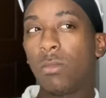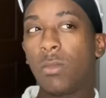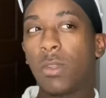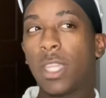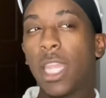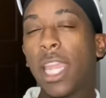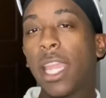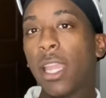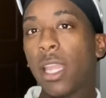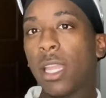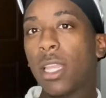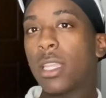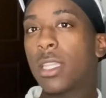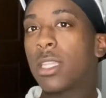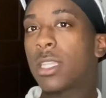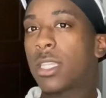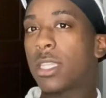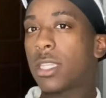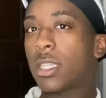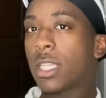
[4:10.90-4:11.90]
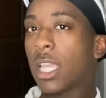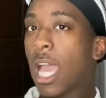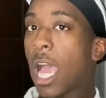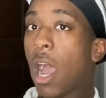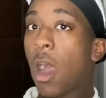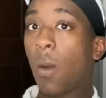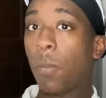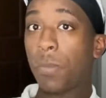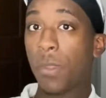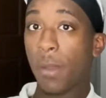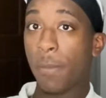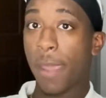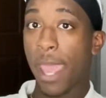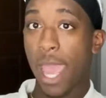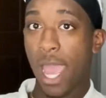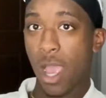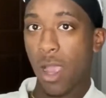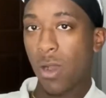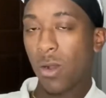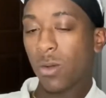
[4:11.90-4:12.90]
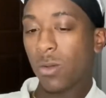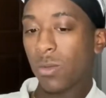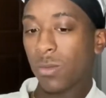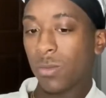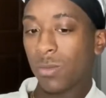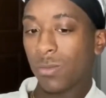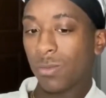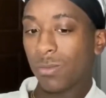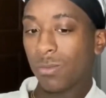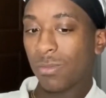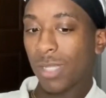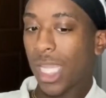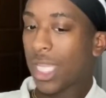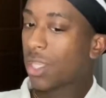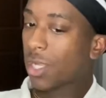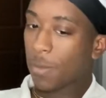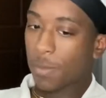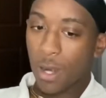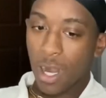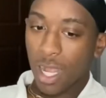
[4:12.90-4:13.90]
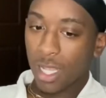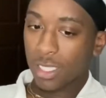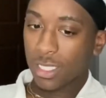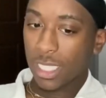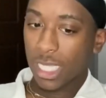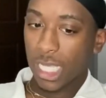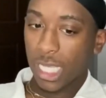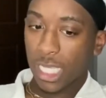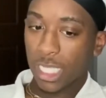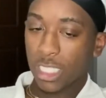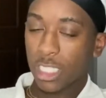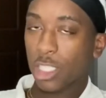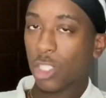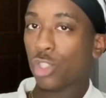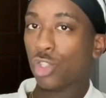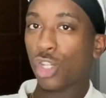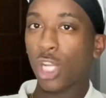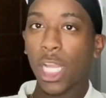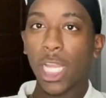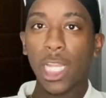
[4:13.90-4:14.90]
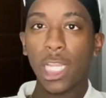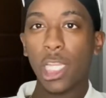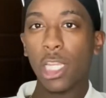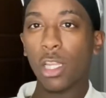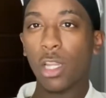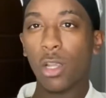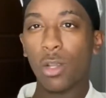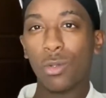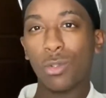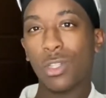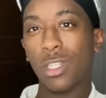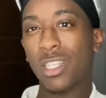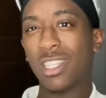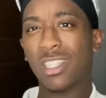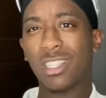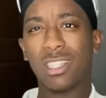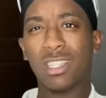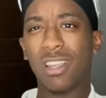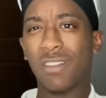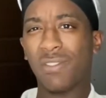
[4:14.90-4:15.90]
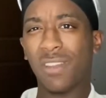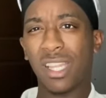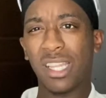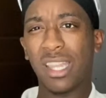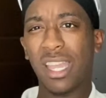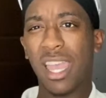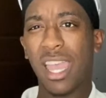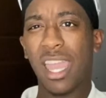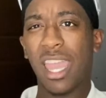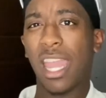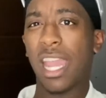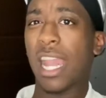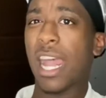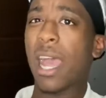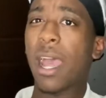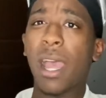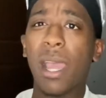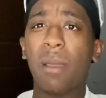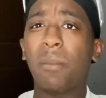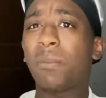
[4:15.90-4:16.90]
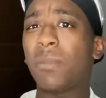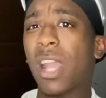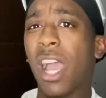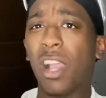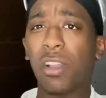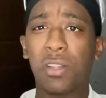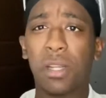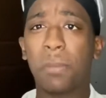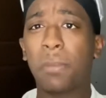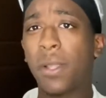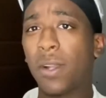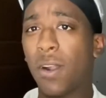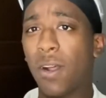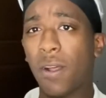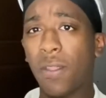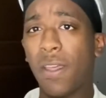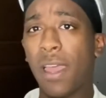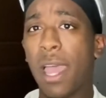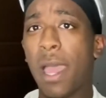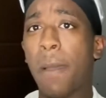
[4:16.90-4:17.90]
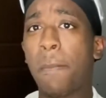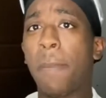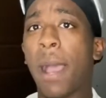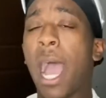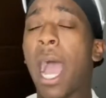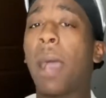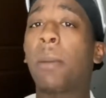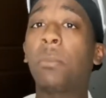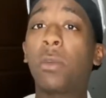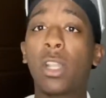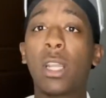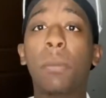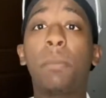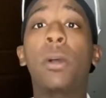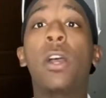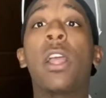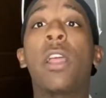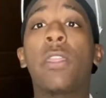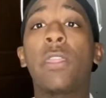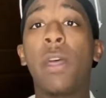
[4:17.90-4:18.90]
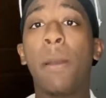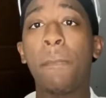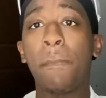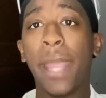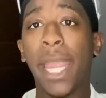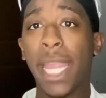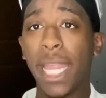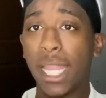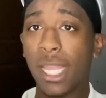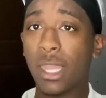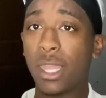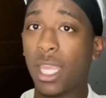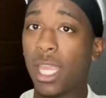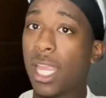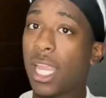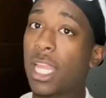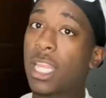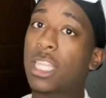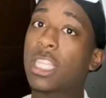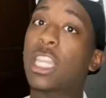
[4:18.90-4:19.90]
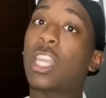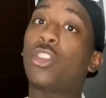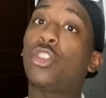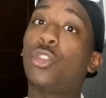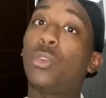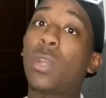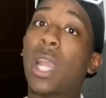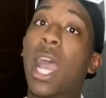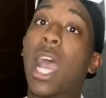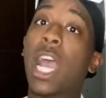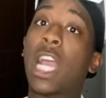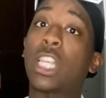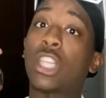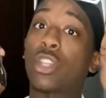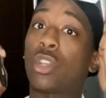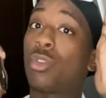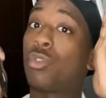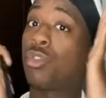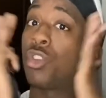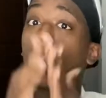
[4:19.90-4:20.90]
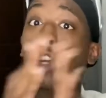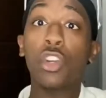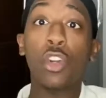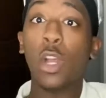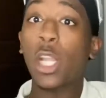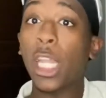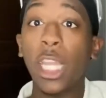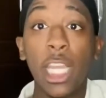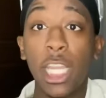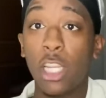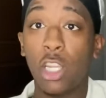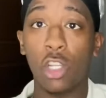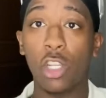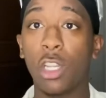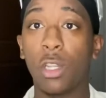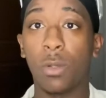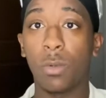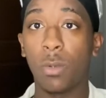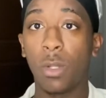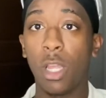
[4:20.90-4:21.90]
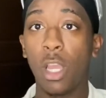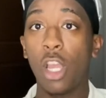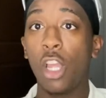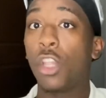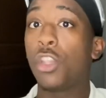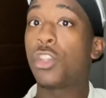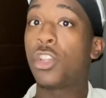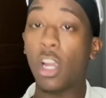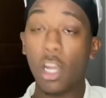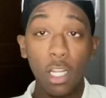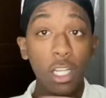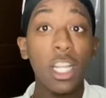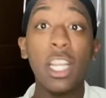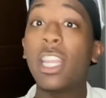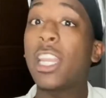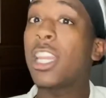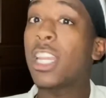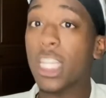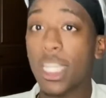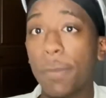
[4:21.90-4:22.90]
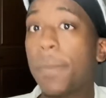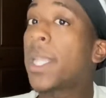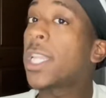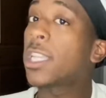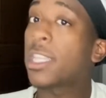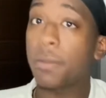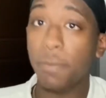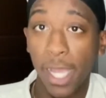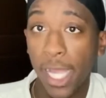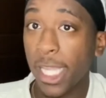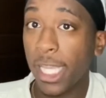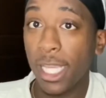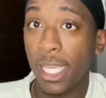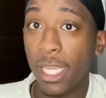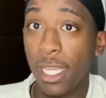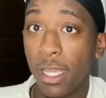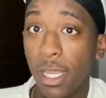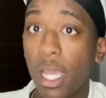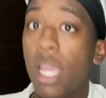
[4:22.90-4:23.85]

things to help them out in their process, training coaches and stuff like that. And I'm not going to put all that, but I'm going to put the main things that you guys, you're going to need to do. You're going to need to spend this money